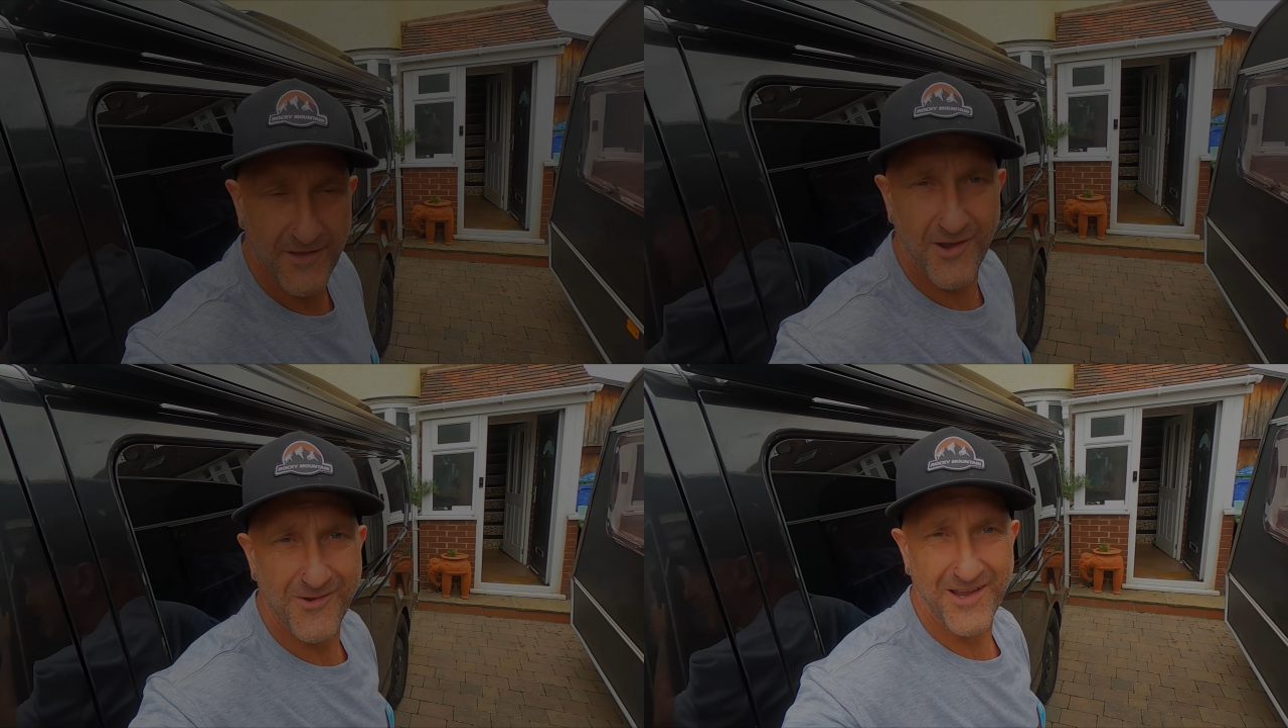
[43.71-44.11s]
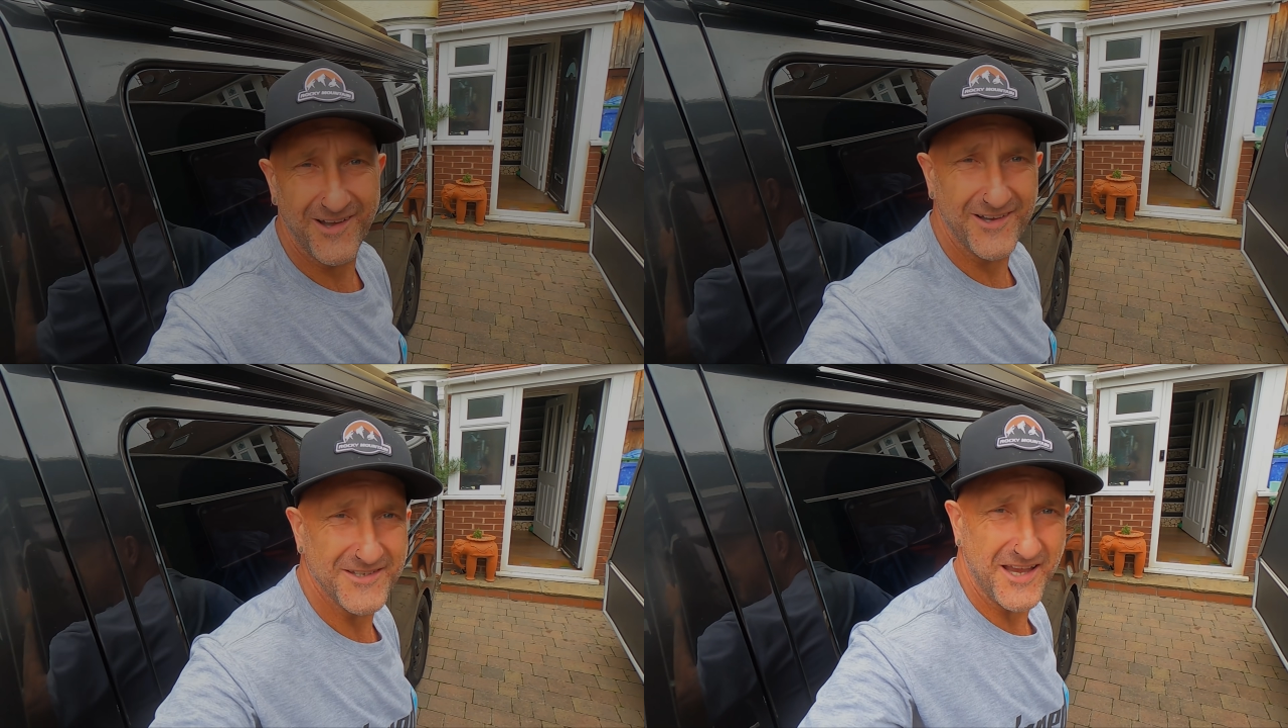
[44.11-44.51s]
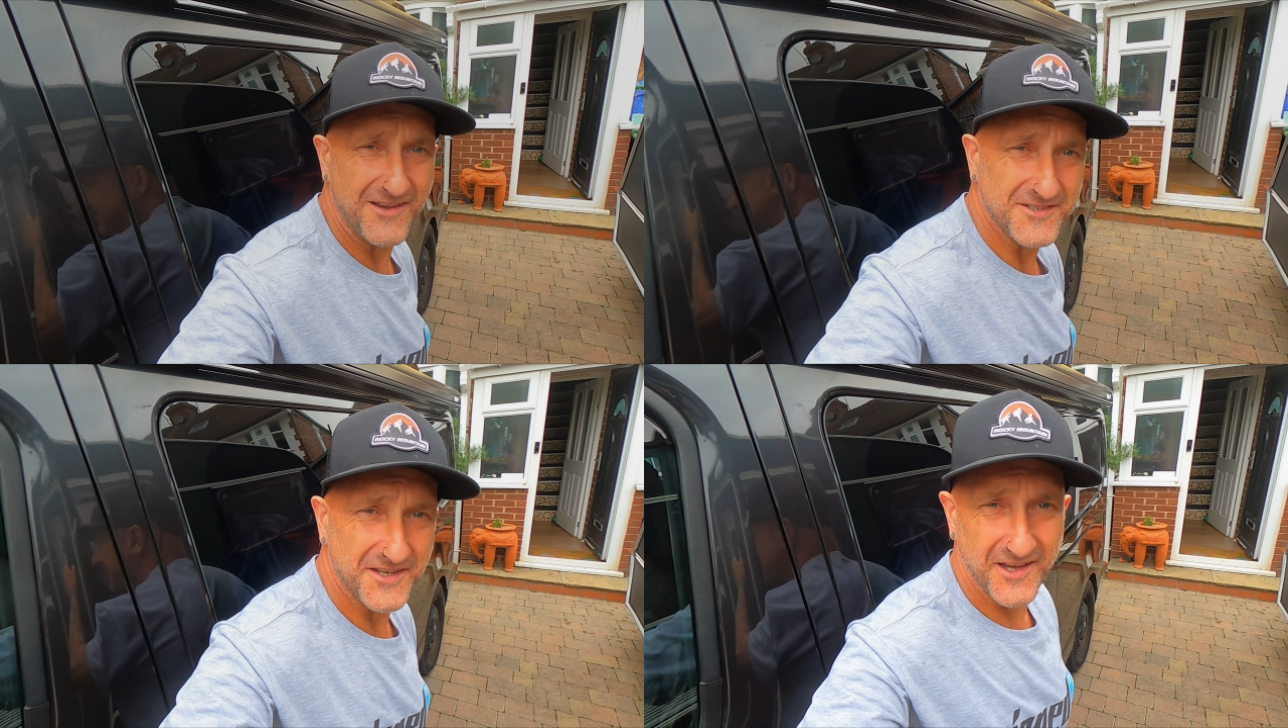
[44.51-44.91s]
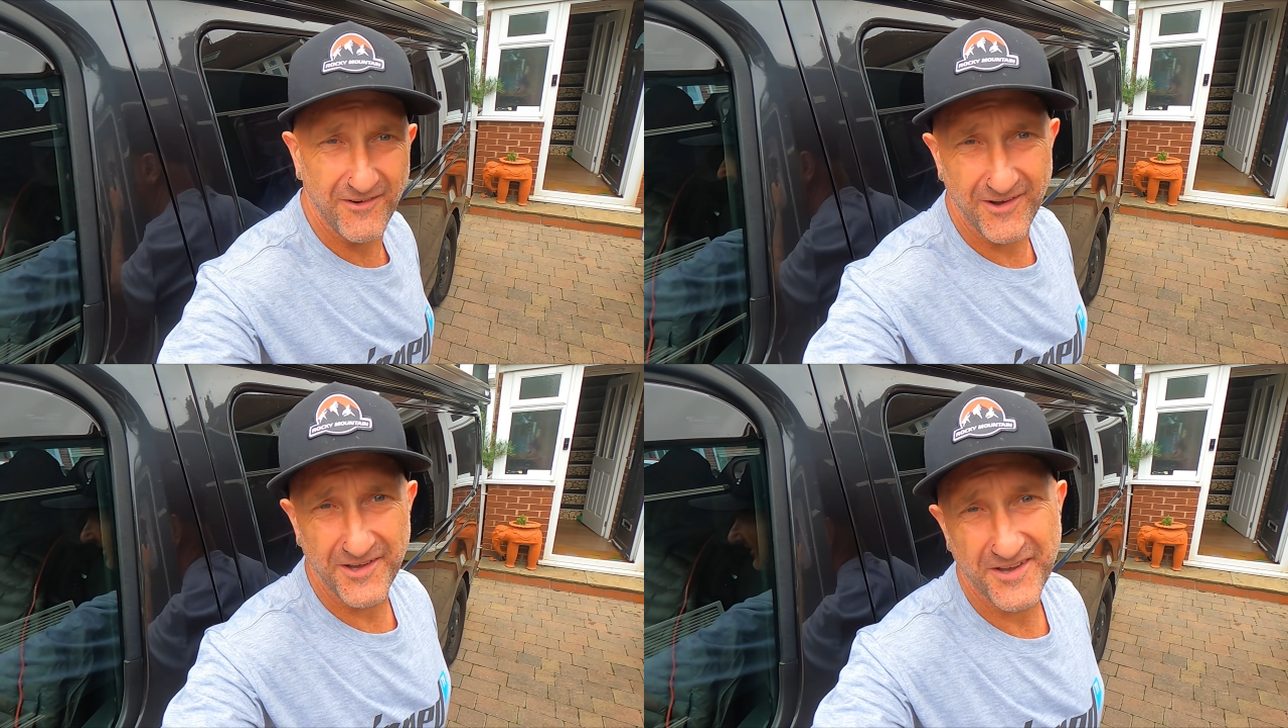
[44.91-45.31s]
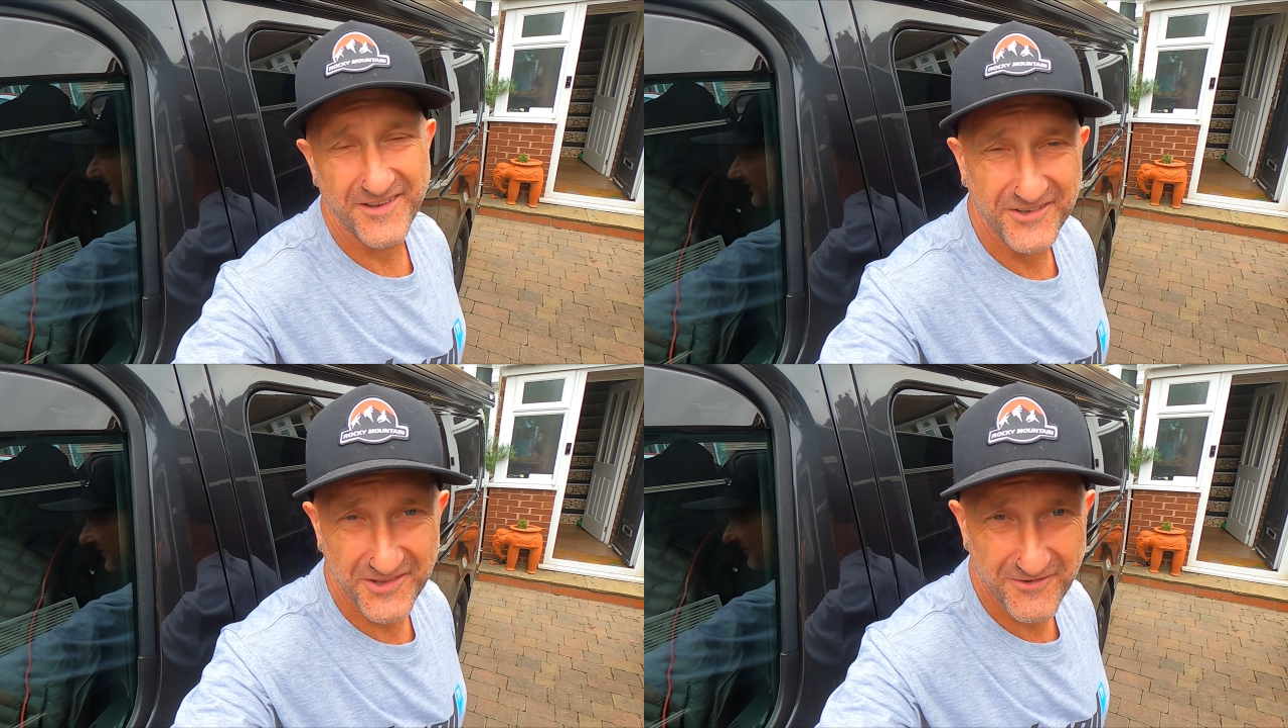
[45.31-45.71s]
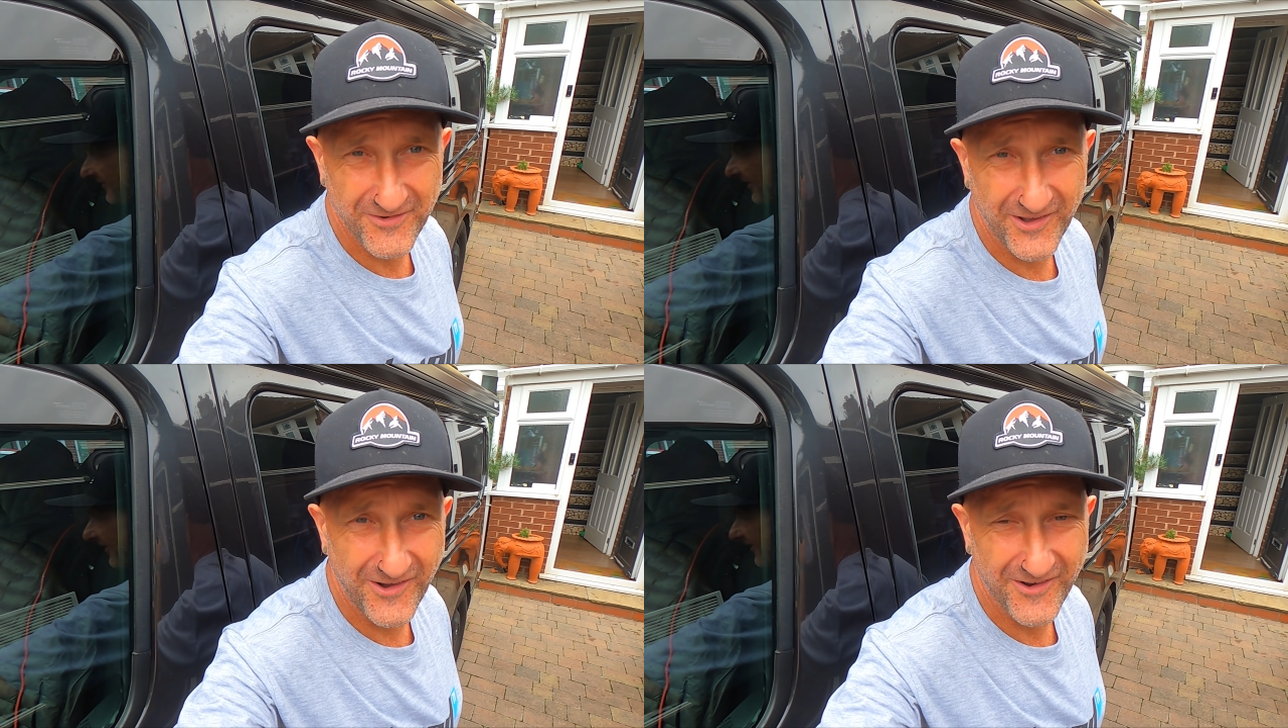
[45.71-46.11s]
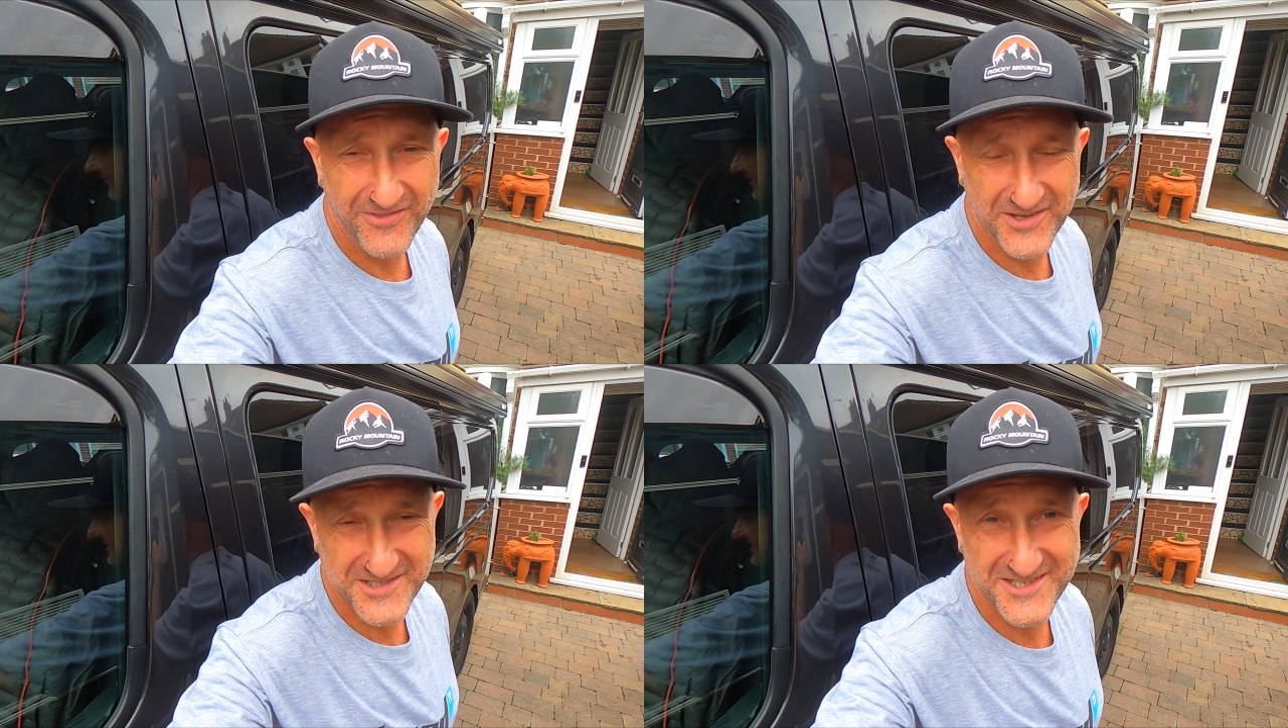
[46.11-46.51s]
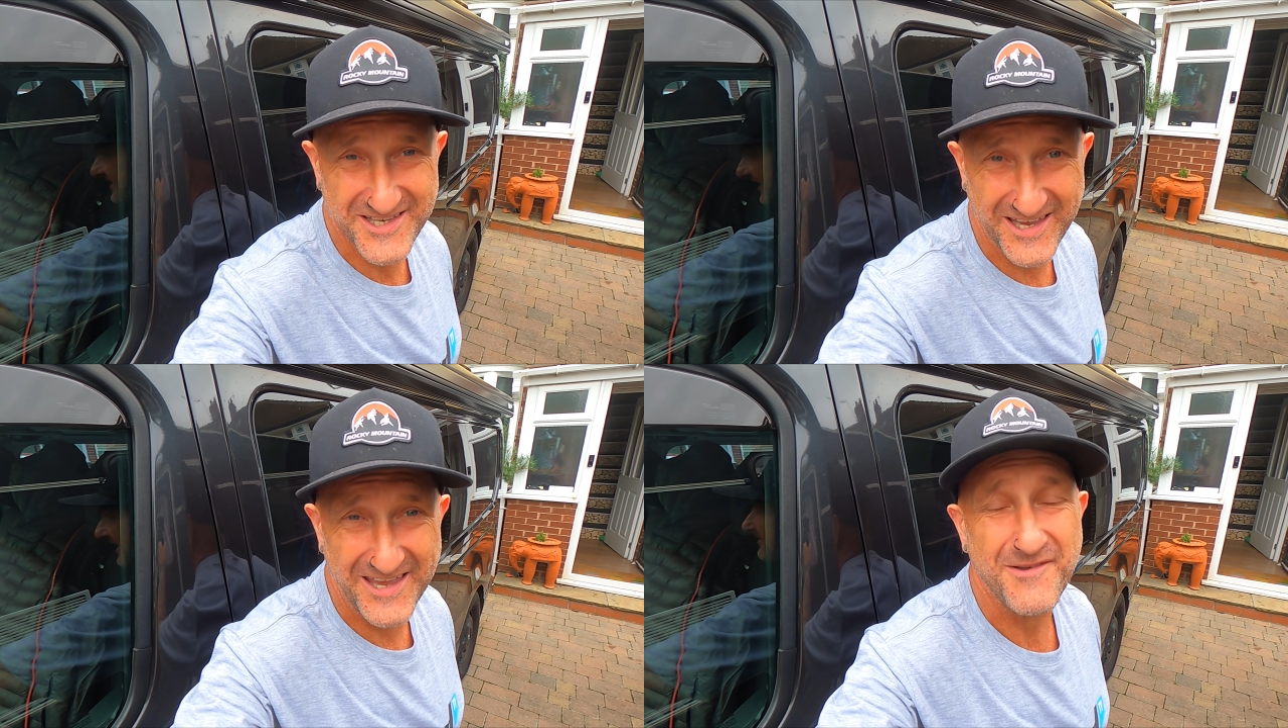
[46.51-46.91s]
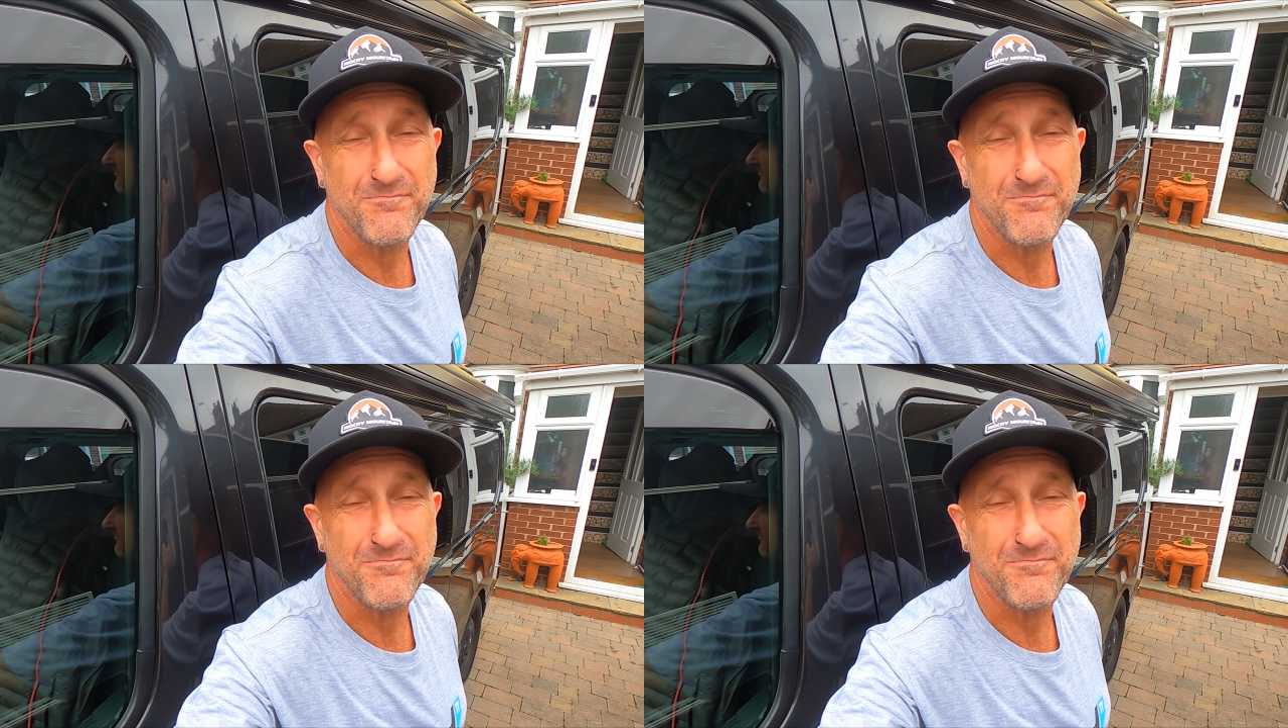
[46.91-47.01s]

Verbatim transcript: Yo guys, how's it going? Another vlog, this is it.